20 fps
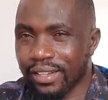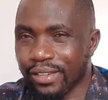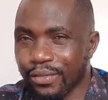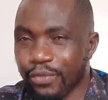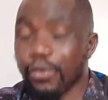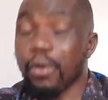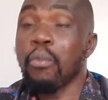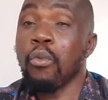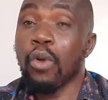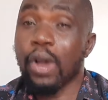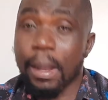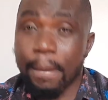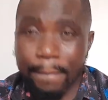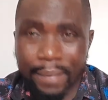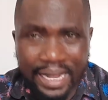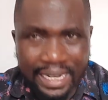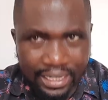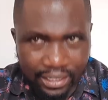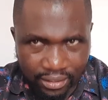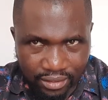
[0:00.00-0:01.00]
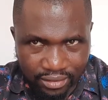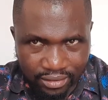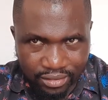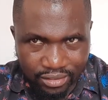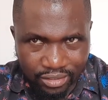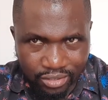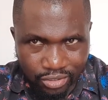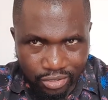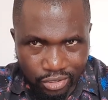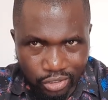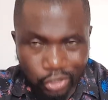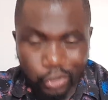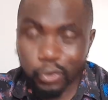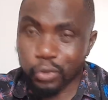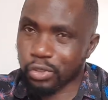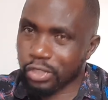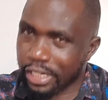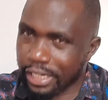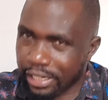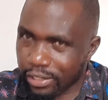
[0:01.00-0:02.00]
from Ukambani to
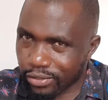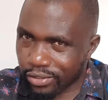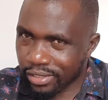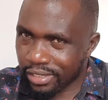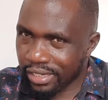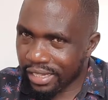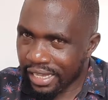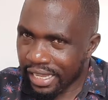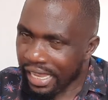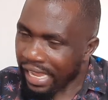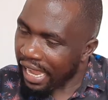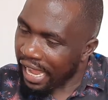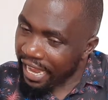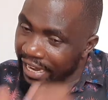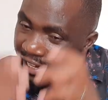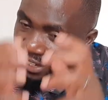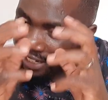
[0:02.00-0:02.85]
State House. And